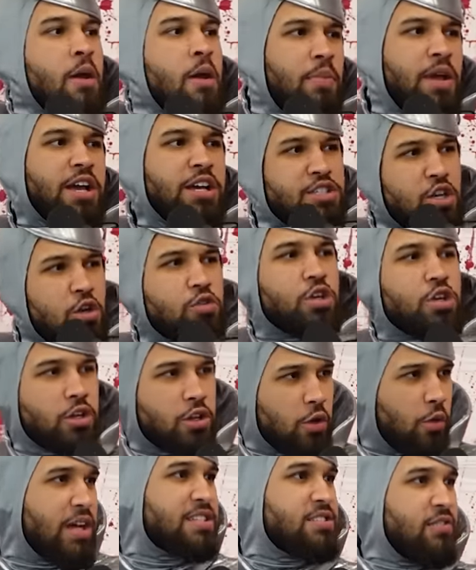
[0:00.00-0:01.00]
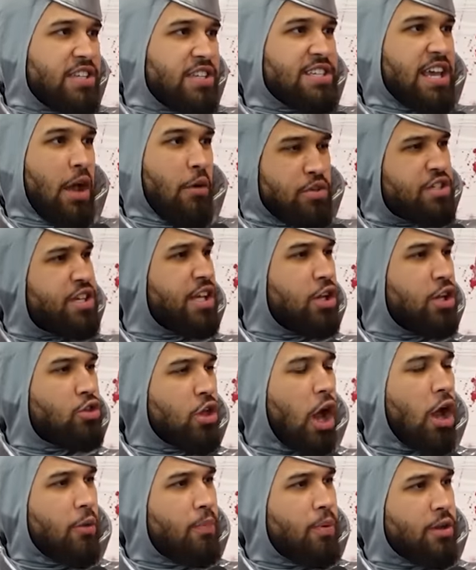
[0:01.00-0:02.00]
because you took the rest of his sandwich that you
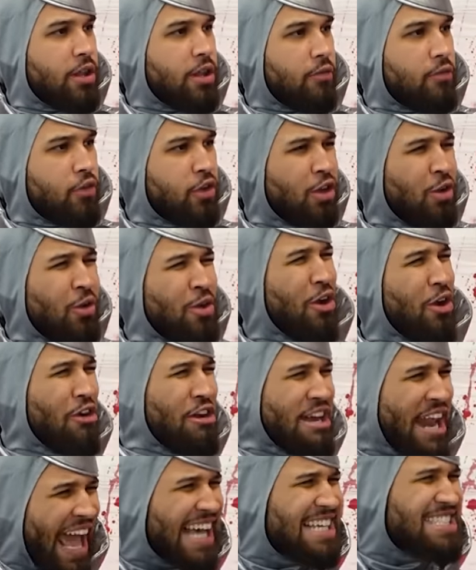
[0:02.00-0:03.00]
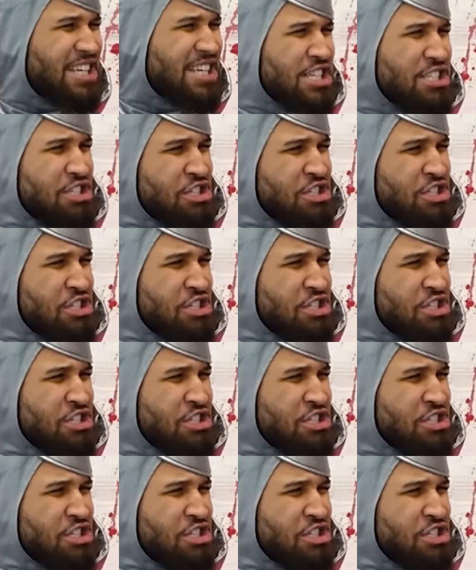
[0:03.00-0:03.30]
thought you put there for you. You're nasty as